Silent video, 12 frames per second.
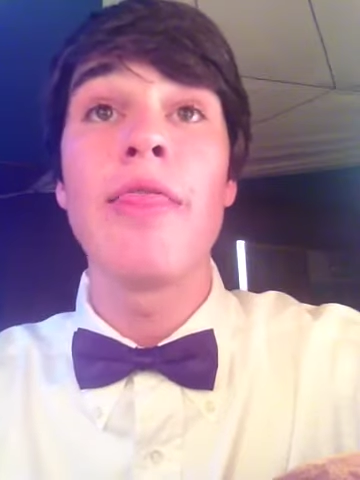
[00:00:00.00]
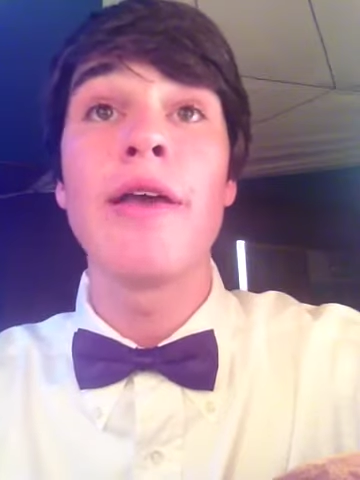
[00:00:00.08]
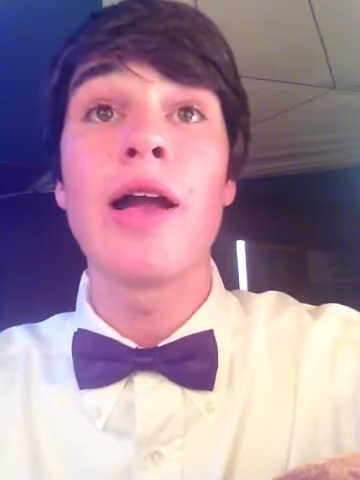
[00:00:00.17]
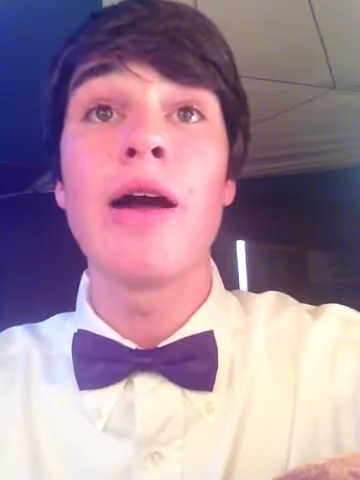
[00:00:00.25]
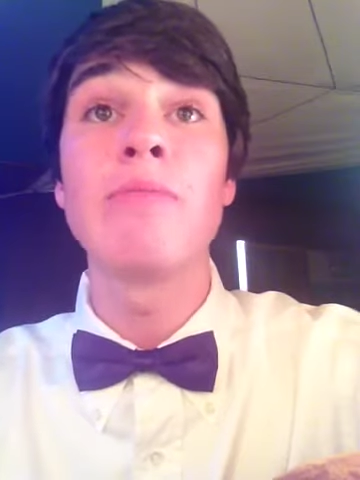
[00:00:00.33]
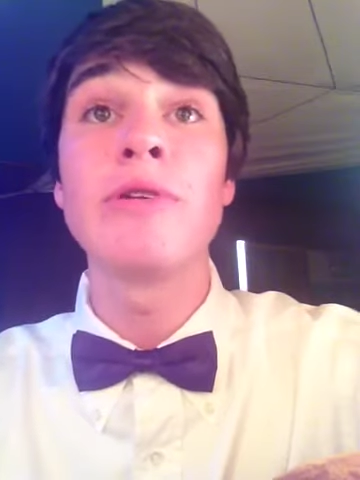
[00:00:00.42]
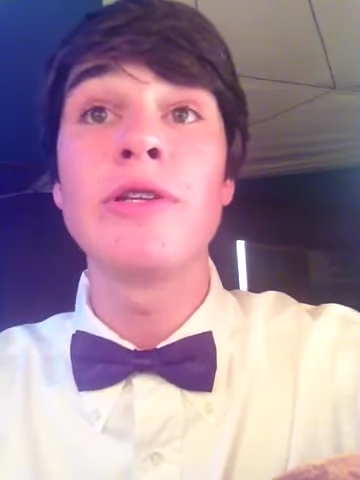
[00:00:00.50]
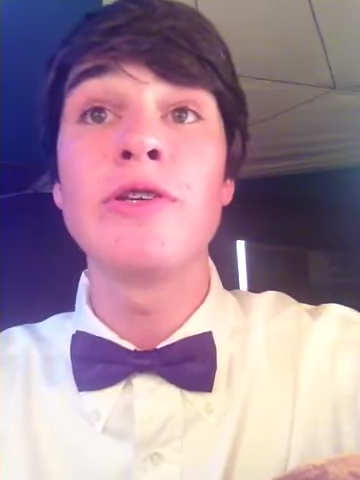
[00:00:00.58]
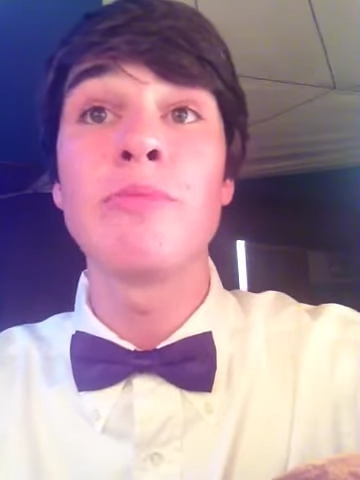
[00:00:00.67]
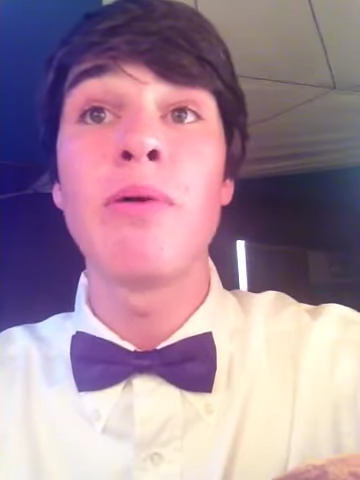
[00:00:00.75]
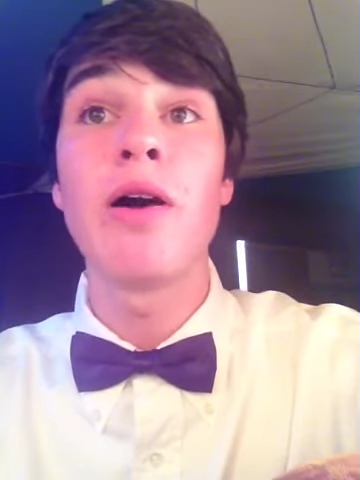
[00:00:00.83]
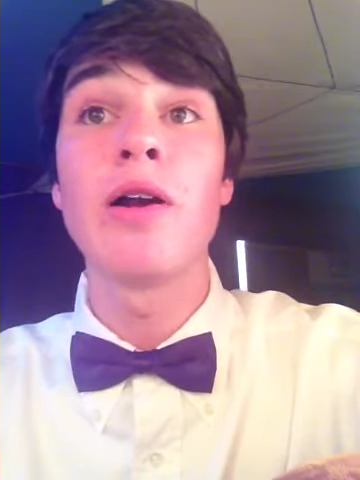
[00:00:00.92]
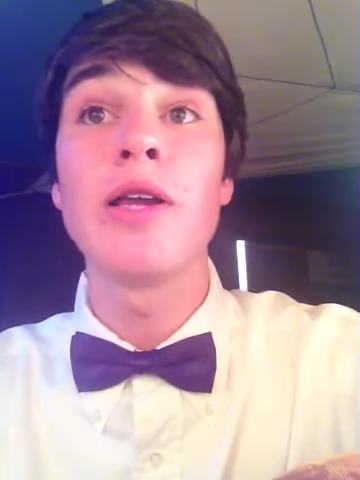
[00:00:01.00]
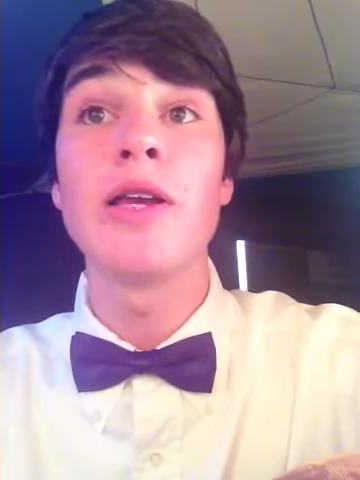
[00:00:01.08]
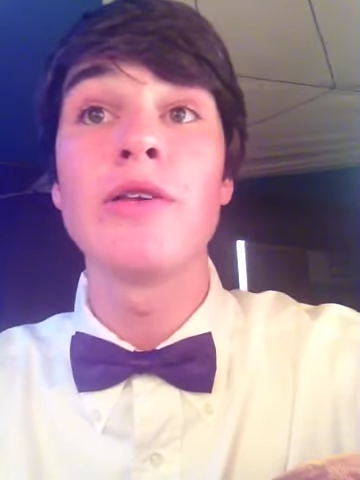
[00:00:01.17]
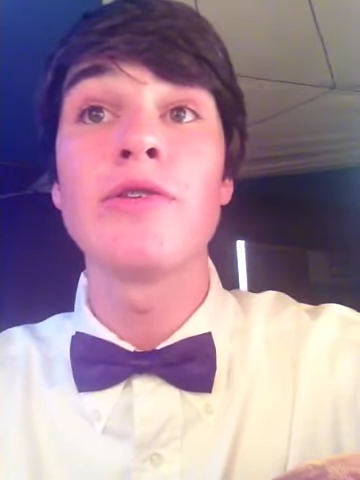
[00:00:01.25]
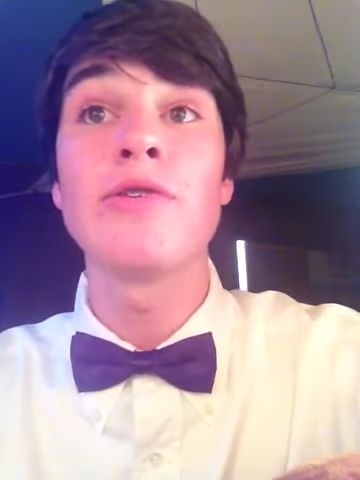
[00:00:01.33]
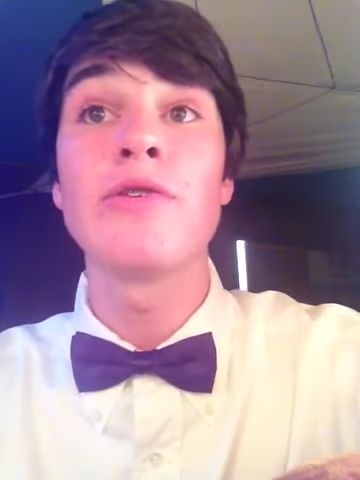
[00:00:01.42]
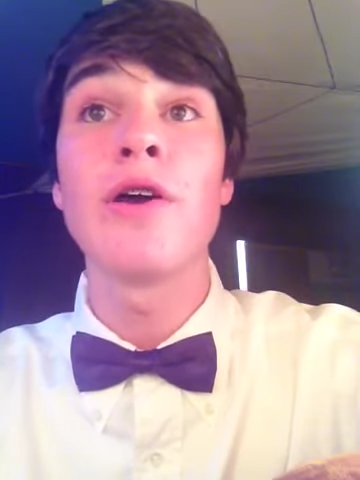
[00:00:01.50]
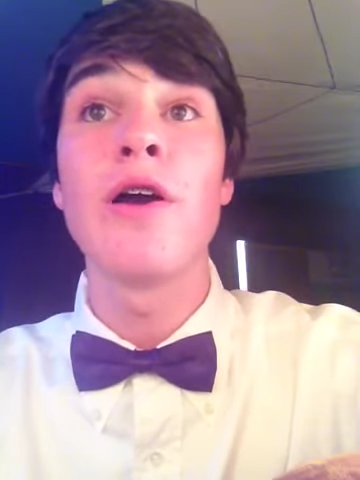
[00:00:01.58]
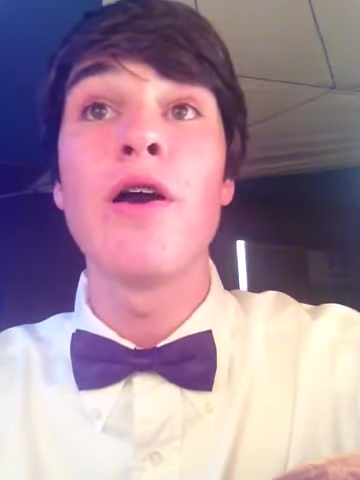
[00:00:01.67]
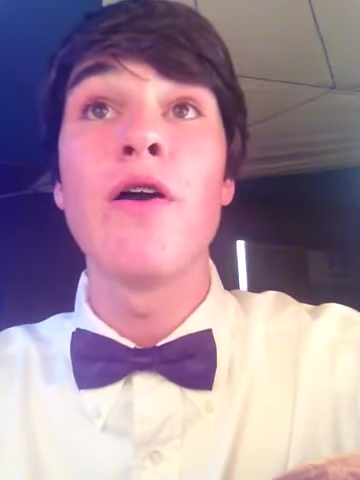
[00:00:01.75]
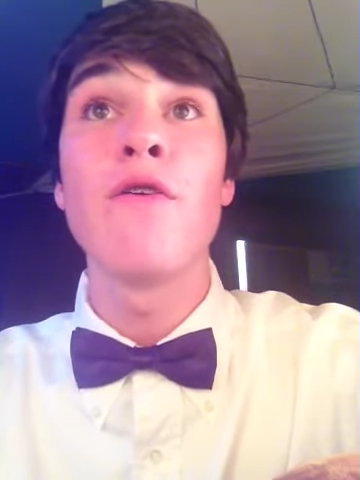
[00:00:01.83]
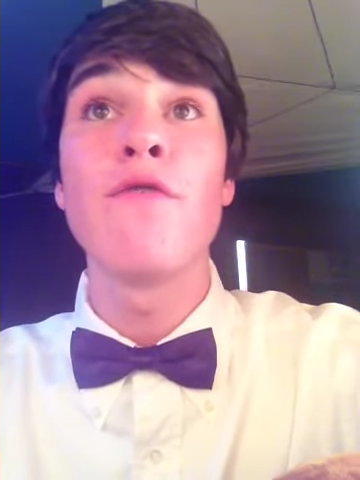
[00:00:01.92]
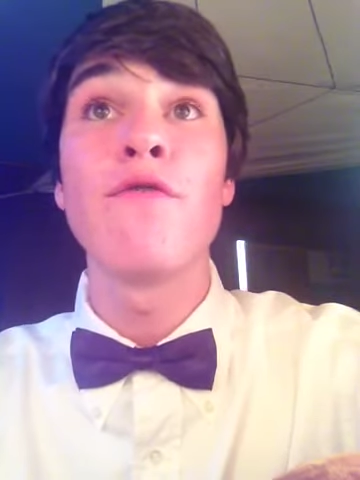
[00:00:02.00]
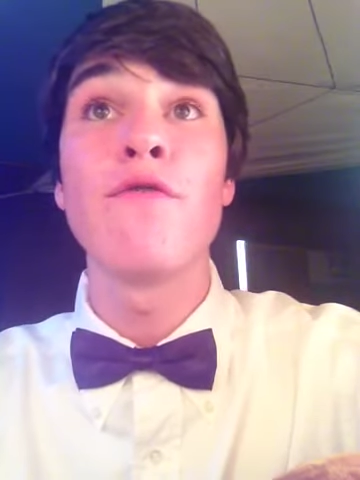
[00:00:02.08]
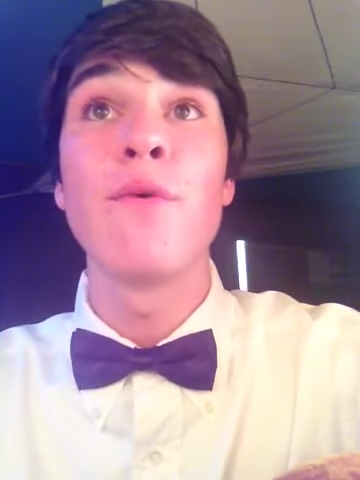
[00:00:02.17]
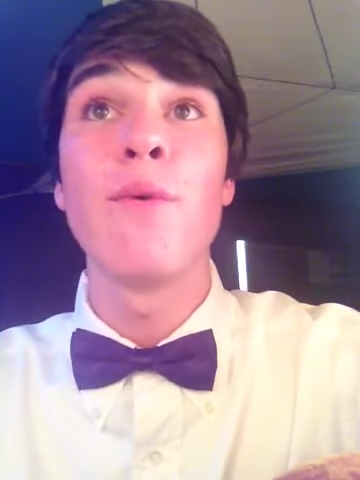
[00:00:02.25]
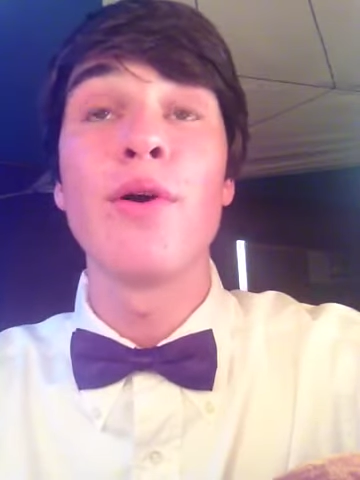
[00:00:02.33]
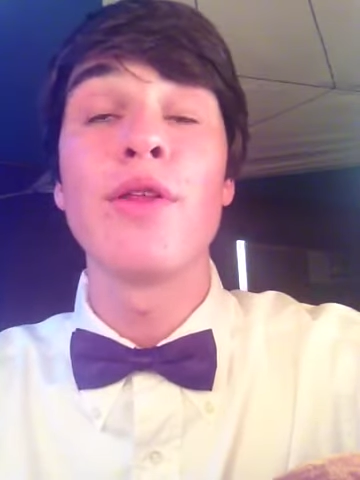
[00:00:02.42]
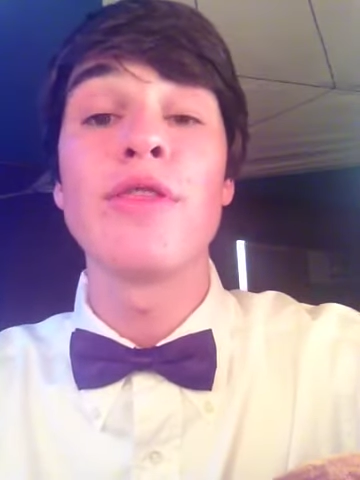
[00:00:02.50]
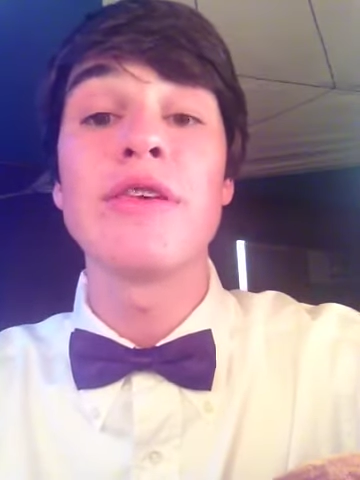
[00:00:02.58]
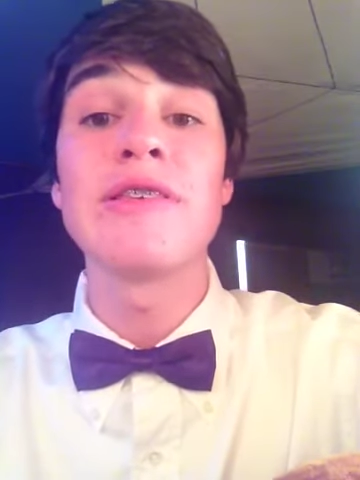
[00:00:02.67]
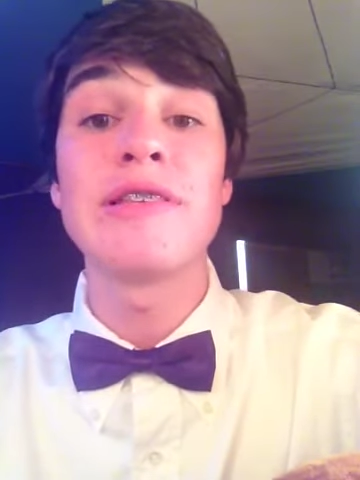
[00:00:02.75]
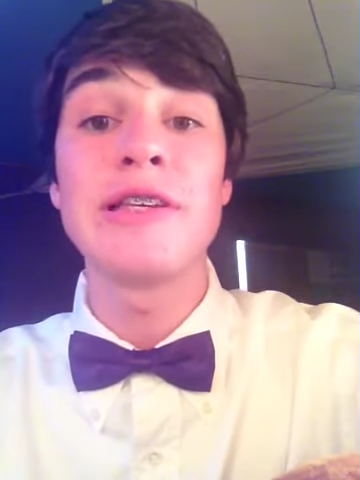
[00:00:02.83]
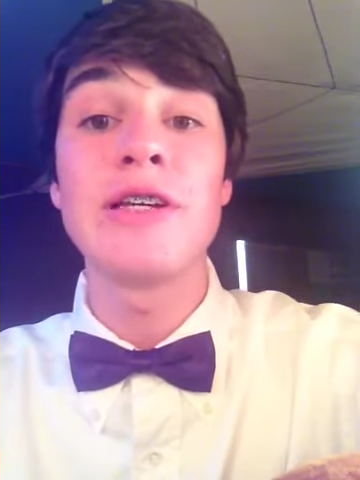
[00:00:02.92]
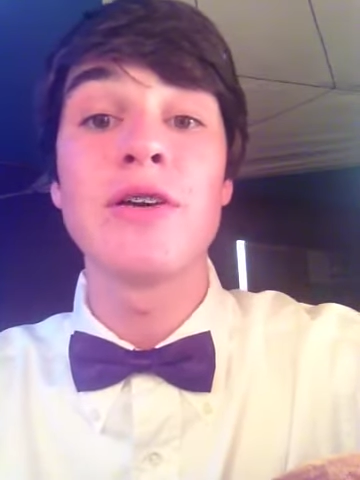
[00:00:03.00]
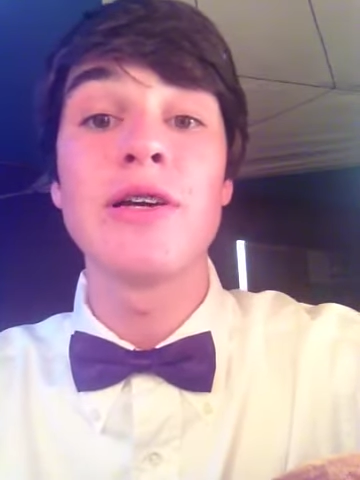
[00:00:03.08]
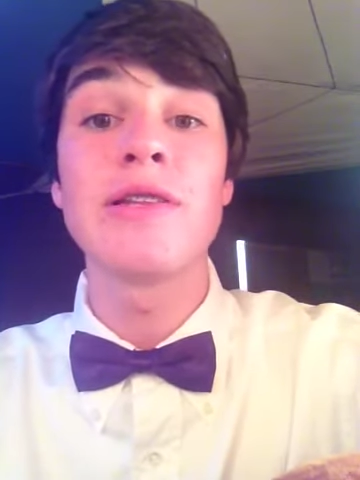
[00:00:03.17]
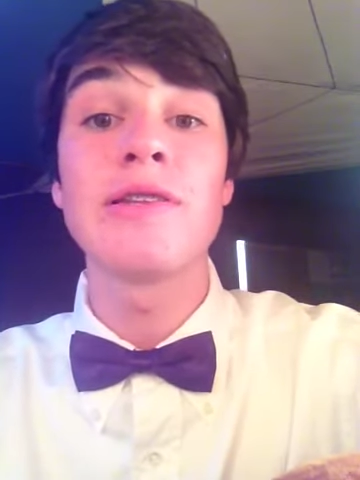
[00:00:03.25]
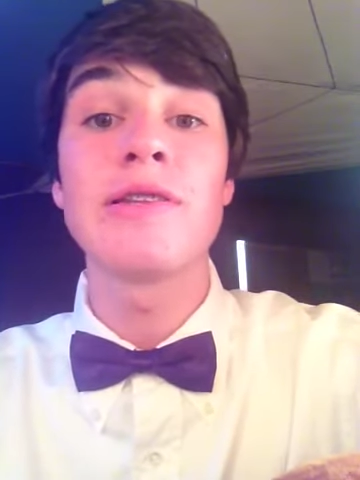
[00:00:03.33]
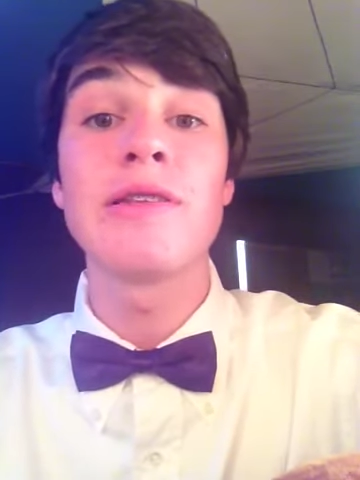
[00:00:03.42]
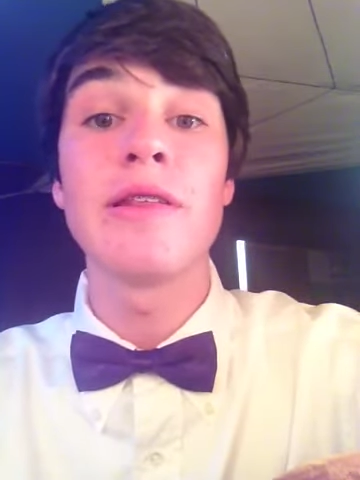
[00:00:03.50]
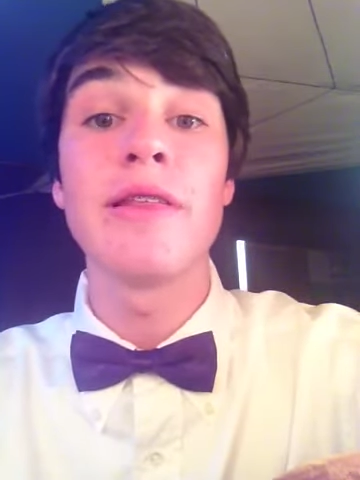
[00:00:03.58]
They come to these parties for the secrets